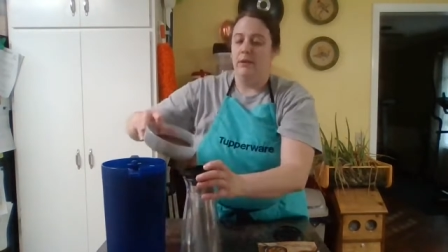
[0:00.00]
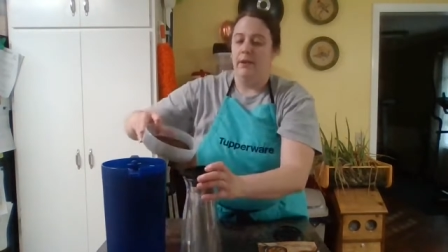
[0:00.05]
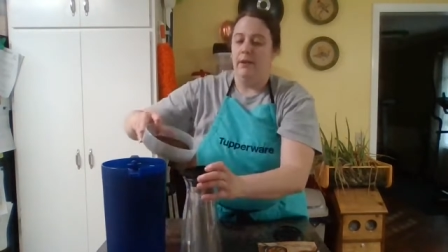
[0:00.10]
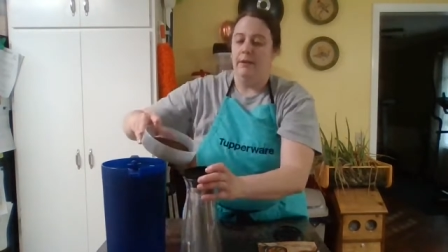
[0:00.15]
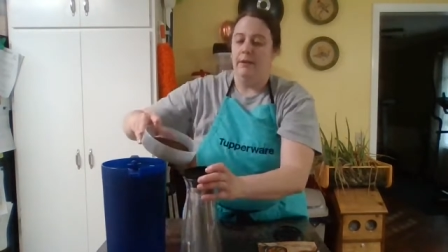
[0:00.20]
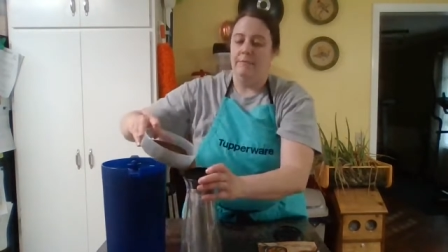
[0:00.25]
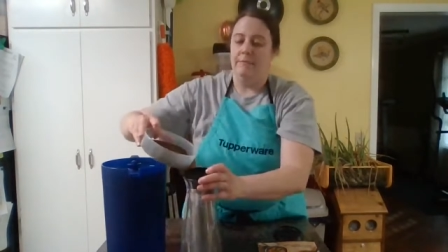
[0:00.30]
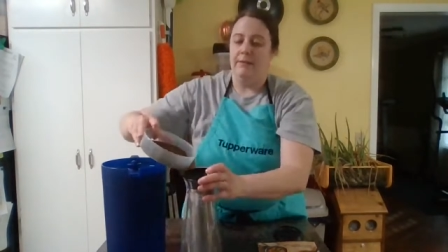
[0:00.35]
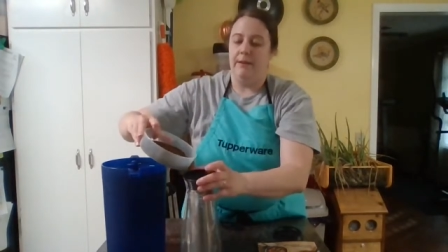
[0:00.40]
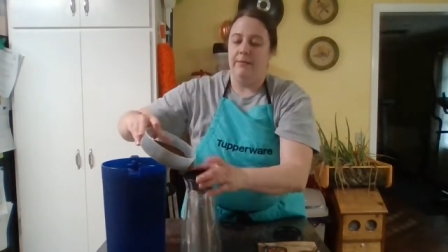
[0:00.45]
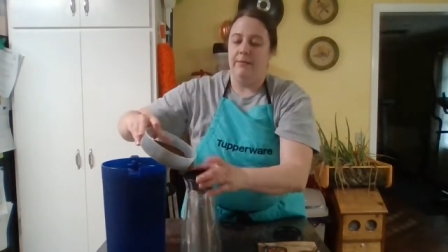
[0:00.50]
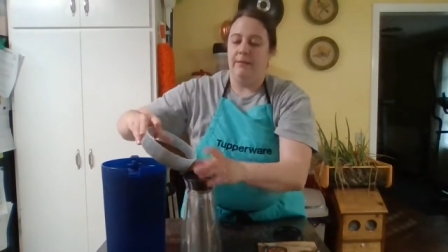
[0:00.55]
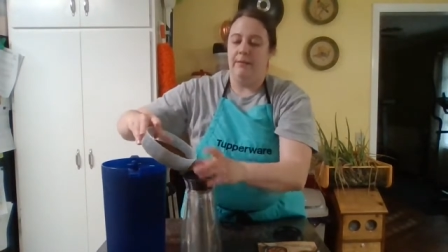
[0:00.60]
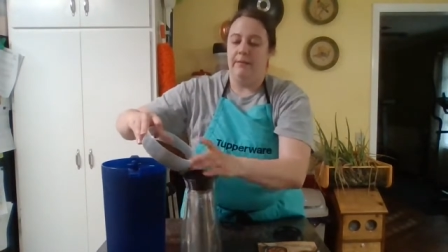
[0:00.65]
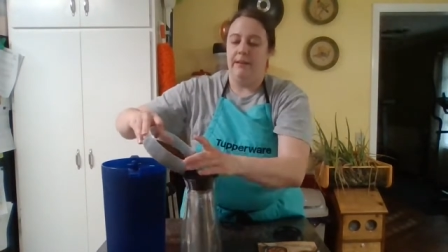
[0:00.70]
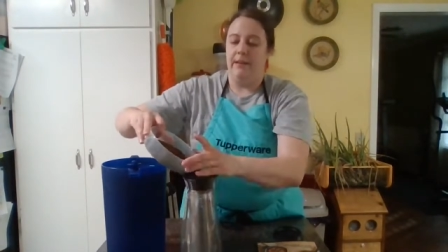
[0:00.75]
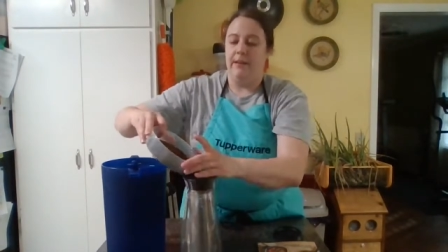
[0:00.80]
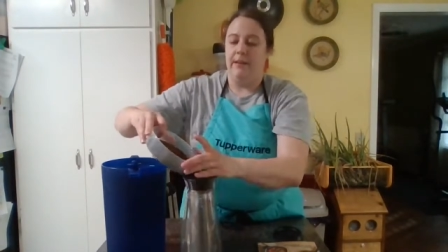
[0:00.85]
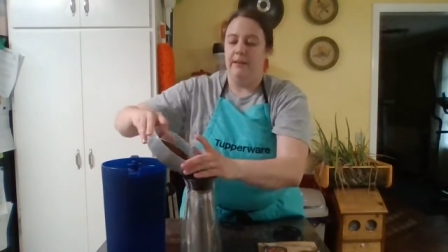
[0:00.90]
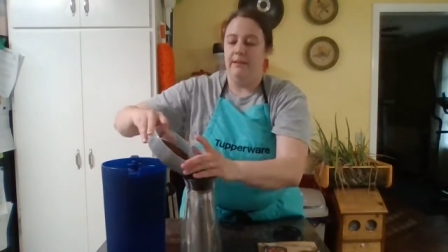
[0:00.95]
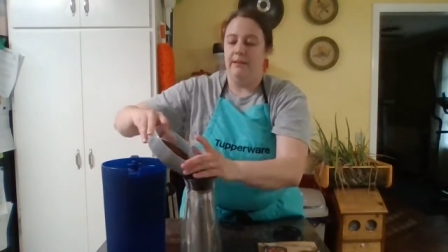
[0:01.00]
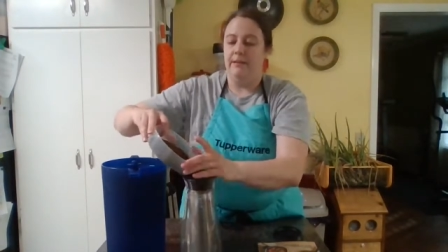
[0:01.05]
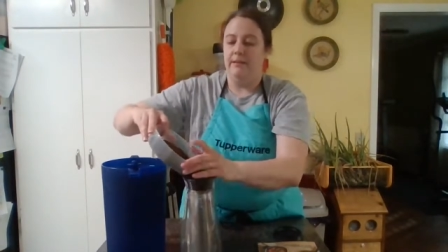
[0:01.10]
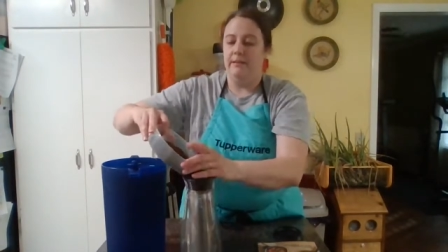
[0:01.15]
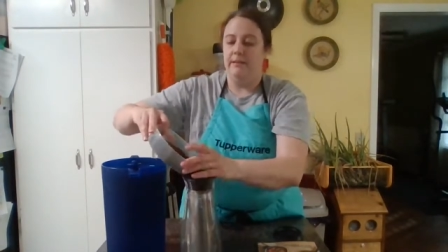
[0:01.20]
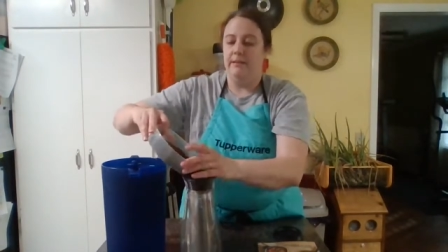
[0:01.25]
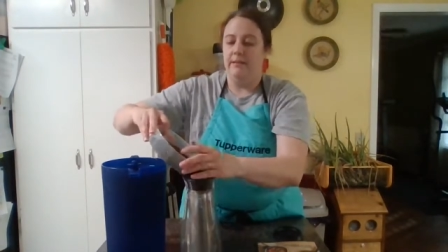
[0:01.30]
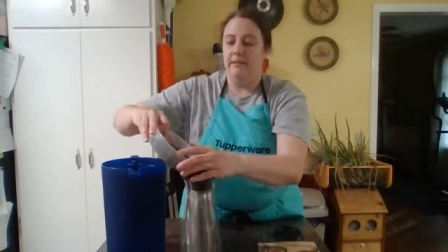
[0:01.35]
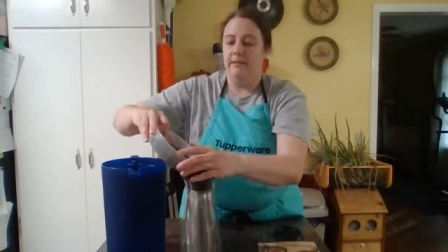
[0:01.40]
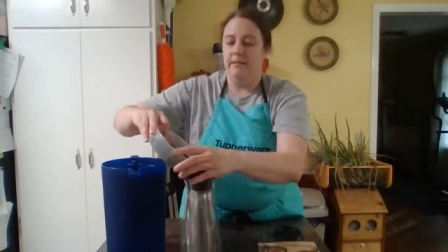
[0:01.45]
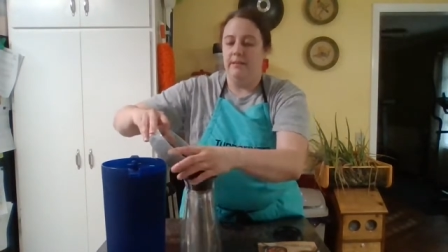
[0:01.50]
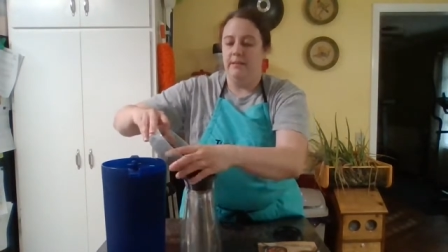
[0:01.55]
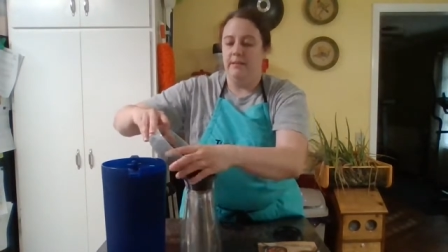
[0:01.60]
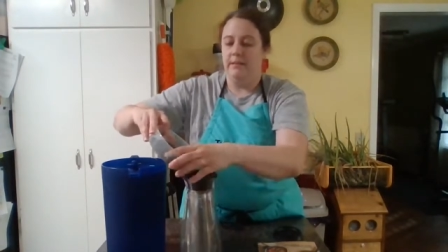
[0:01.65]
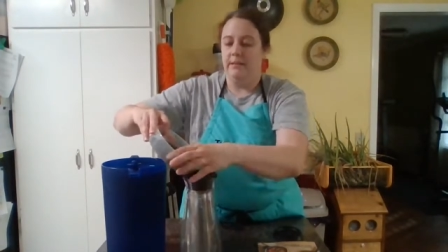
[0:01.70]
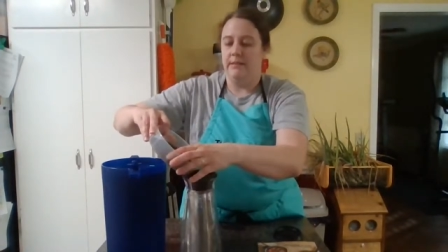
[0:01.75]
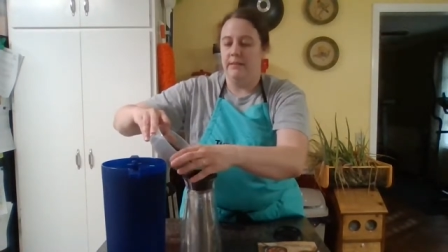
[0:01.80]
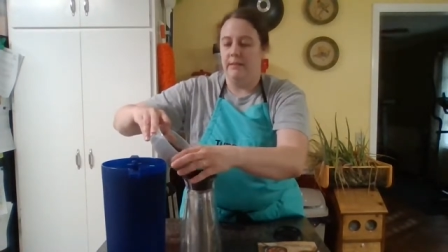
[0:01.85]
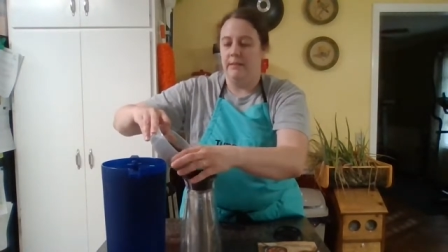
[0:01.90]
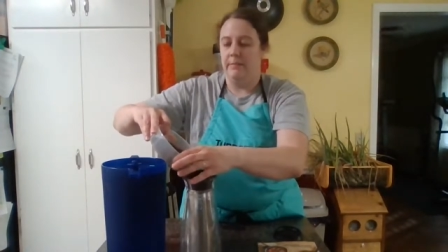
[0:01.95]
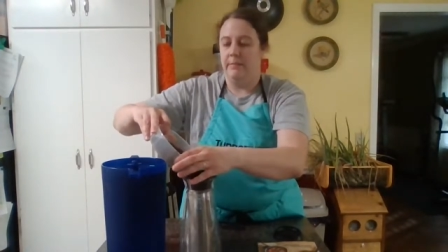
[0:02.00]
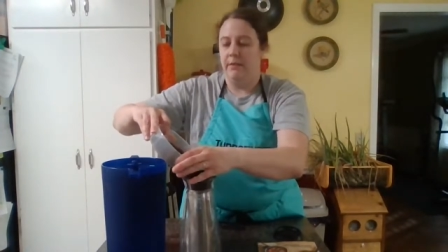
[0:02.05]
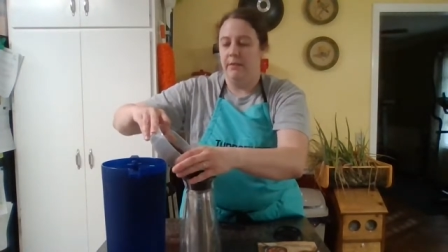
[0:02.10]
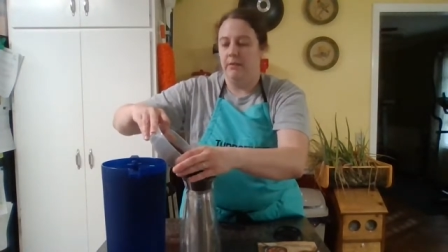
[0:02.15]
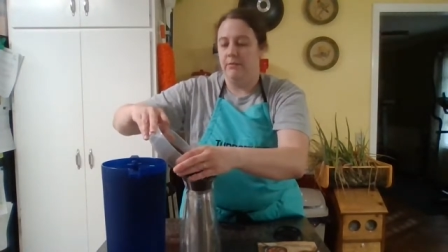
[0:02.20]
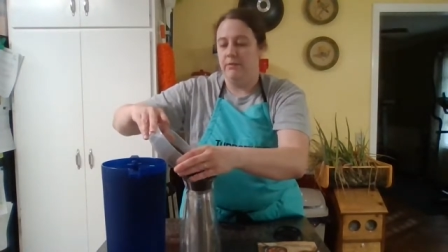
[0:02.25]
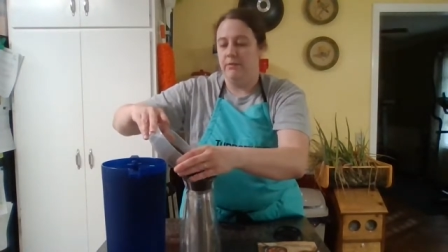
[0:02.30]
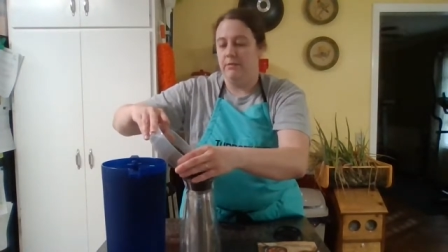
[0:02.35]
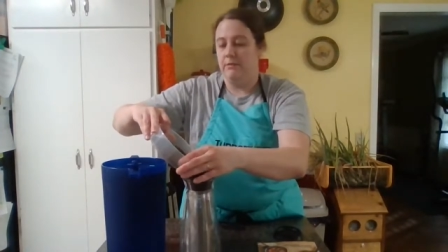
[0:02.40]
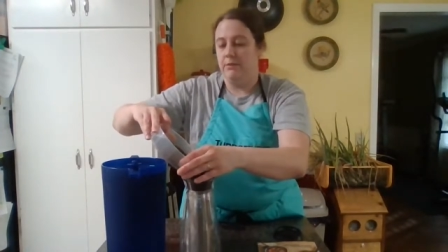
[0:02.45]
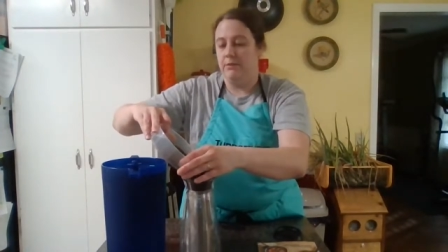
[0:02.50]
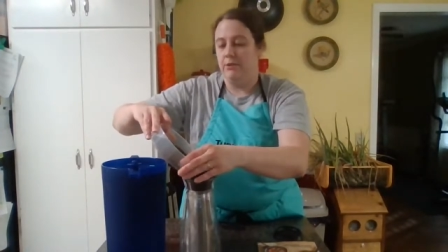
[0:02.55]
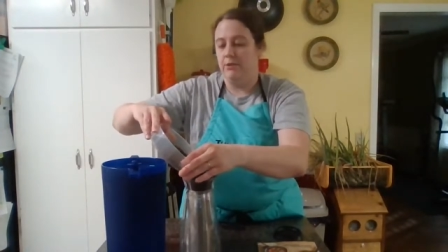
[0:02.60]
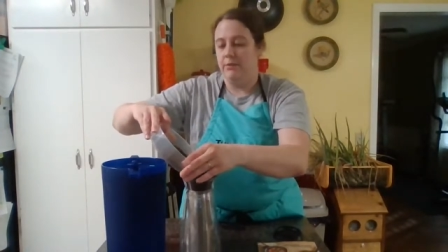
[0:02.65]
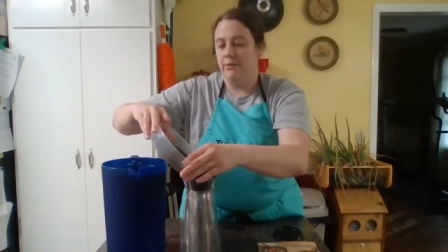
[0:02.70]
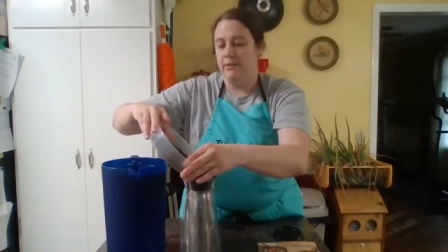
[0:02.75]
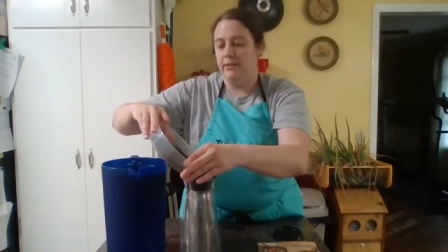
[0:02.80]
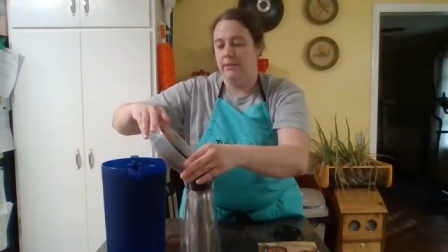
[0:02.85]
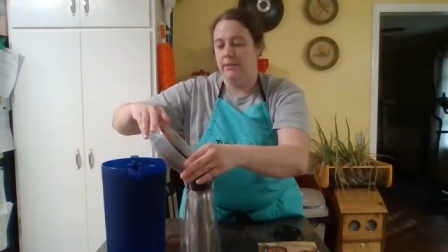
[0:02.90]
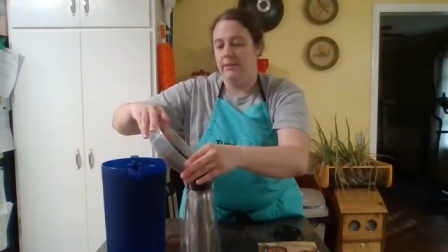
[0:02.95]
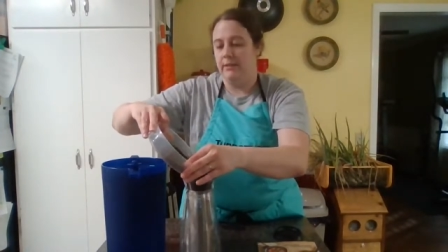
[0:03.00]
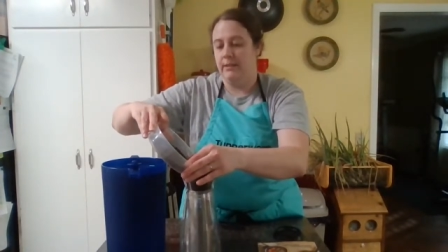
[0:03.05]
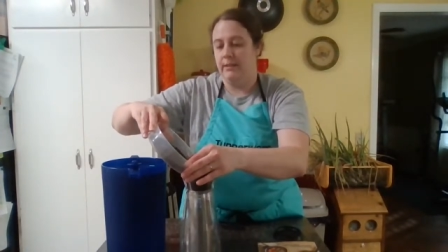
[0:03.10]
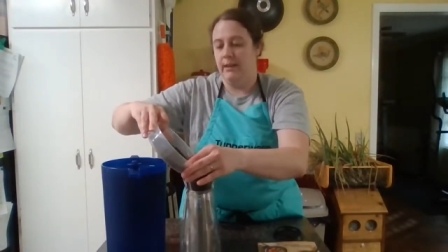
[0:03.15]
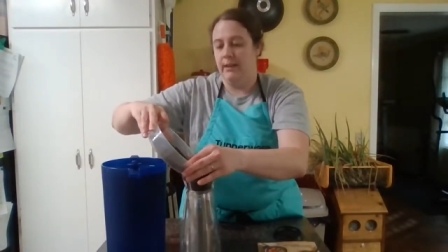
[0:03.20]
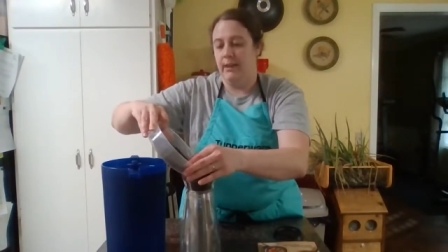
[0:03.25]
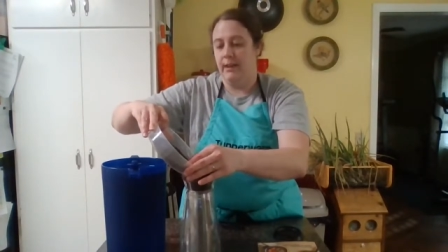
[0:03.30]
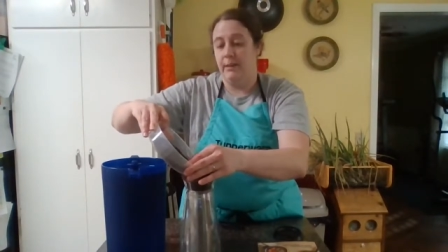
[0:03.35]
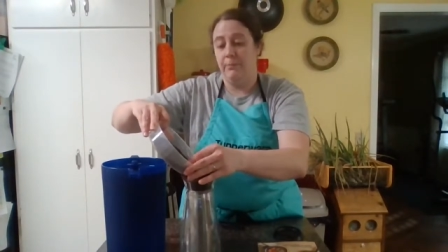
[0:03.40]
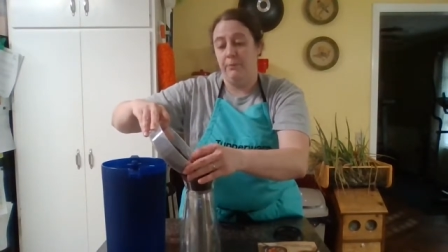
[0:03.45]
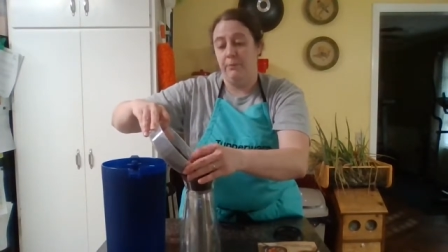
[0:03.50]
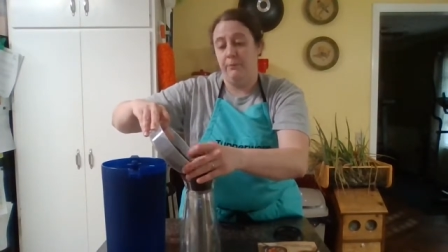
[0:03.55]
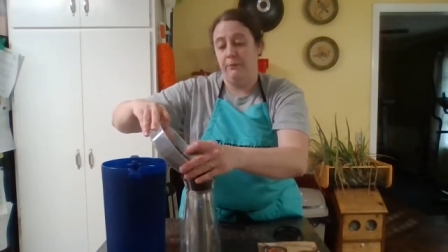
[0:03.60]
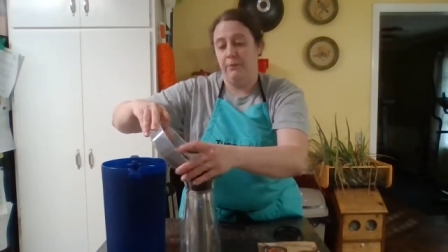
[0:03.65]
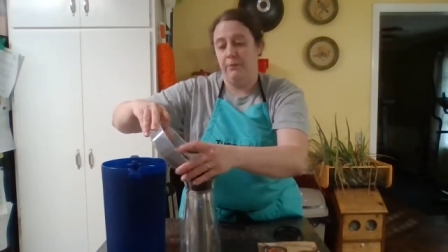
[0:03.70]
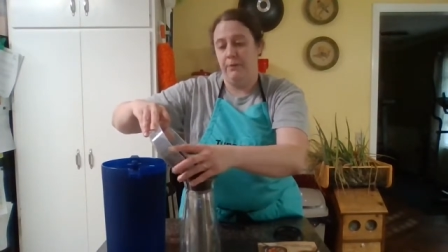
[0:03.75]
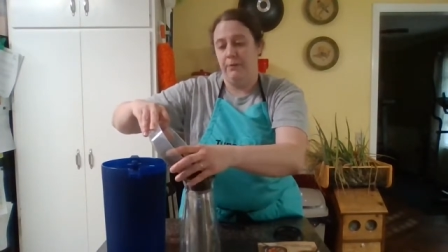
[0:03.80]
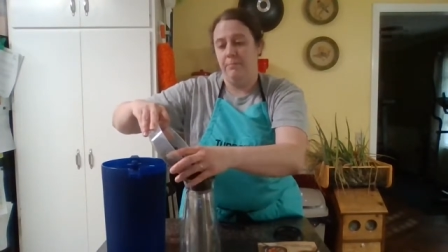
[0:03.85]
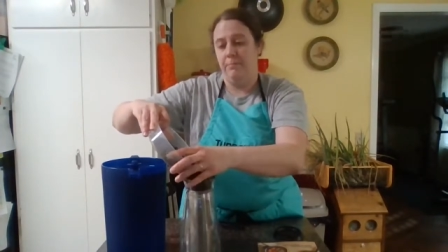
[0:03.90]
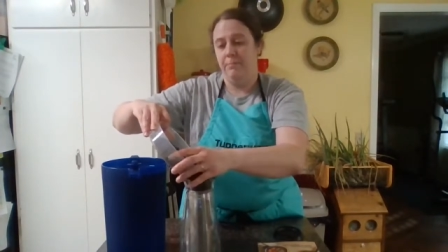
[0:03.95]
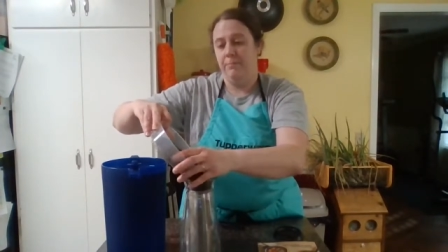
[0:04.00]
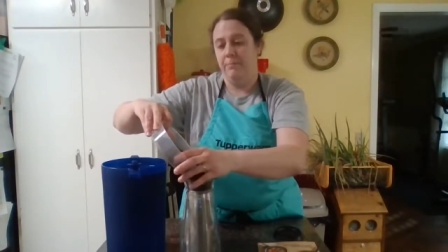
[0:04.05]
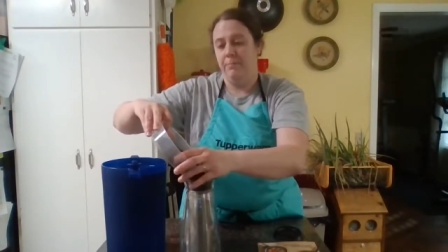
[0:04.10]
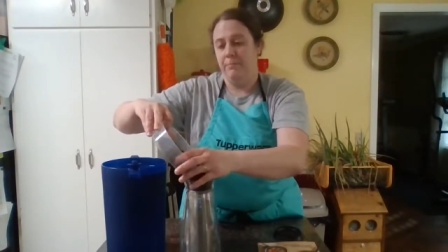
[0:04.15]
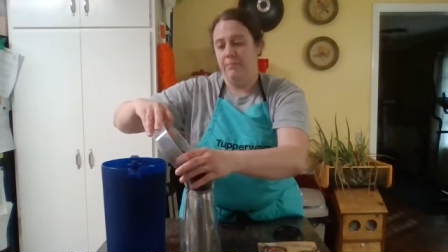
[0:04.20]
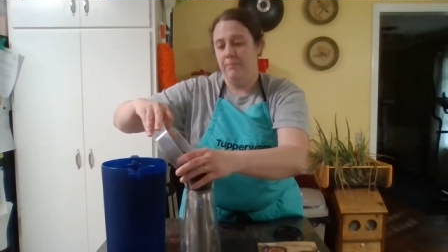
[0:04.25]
I found that that is the amount of strength that I prefer.